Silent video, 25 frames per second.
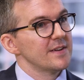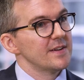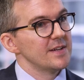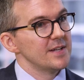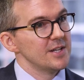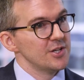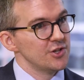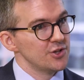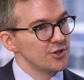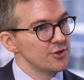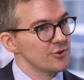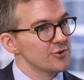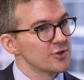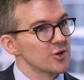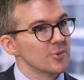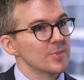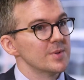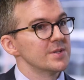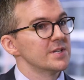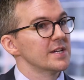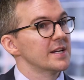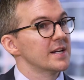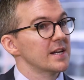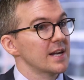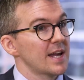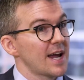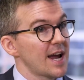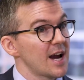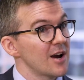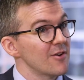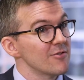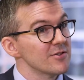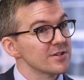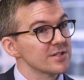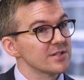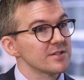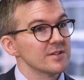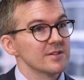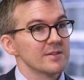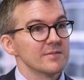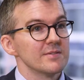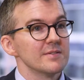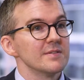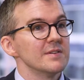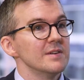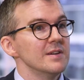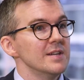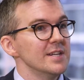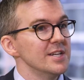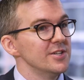issues or particular errors that
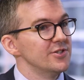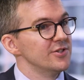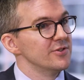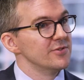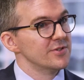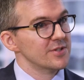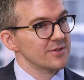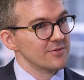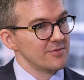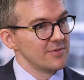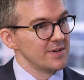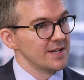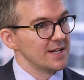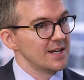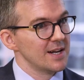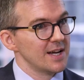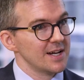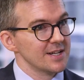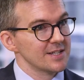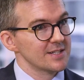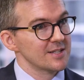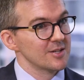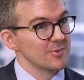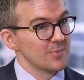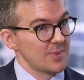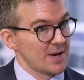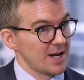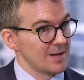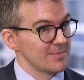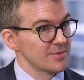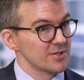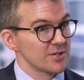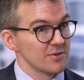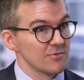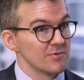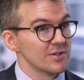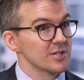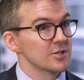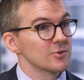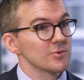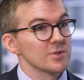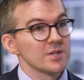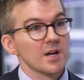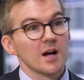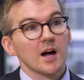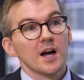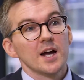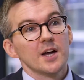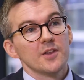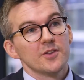lead you to realize that perhaps the risk was
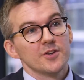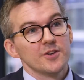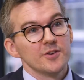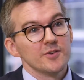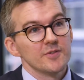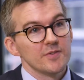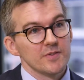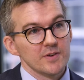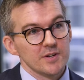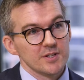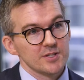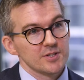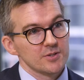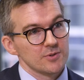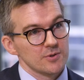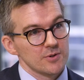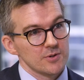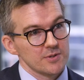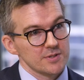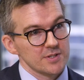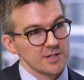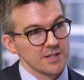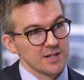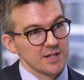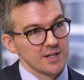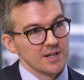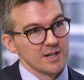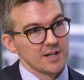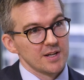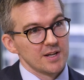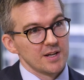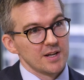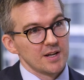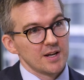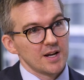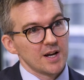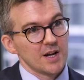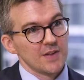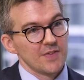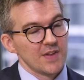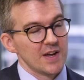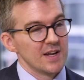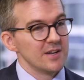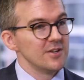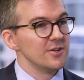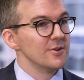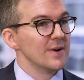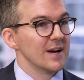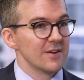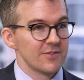higher than you first thought. And
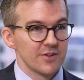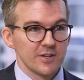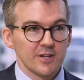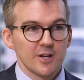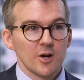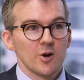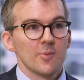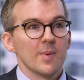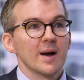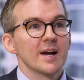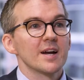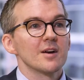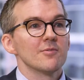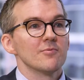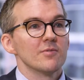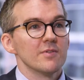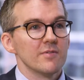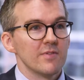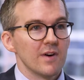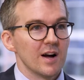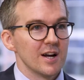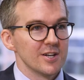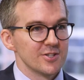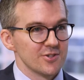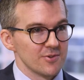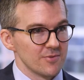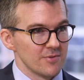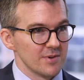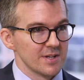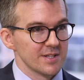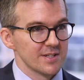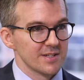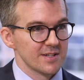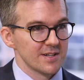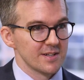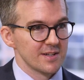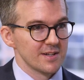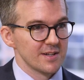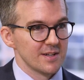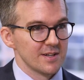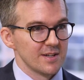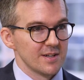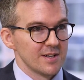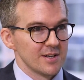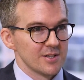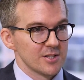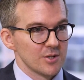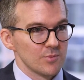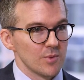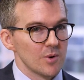then you have to go back and revise your risk.
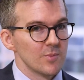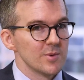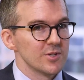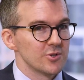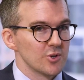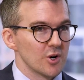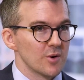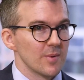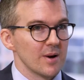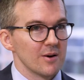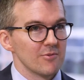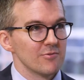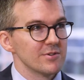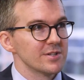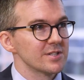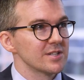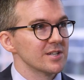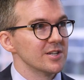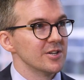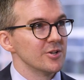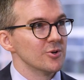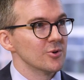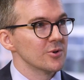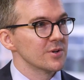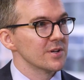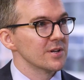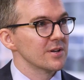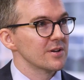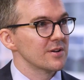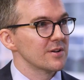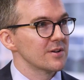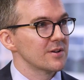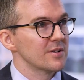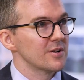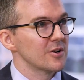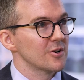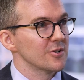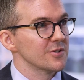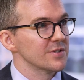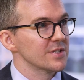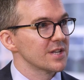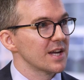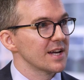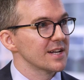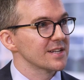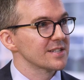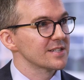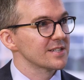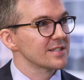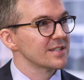So when we talk about risk in the audit
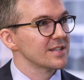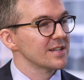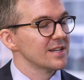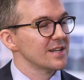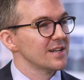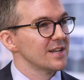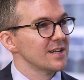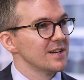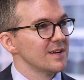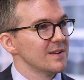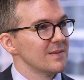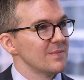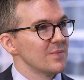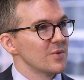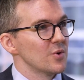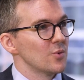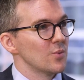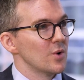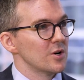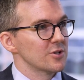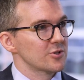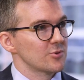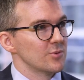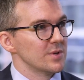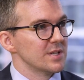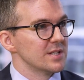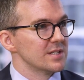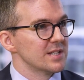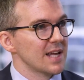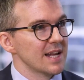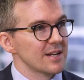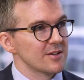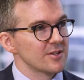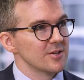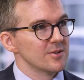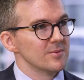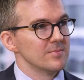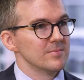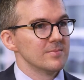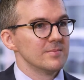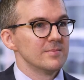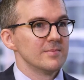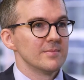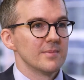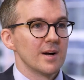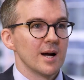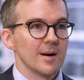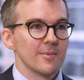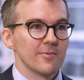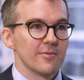context, whilst we set them
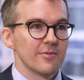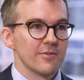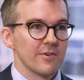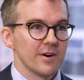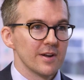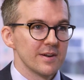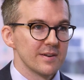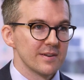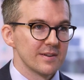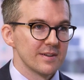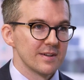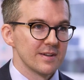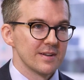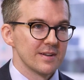up front,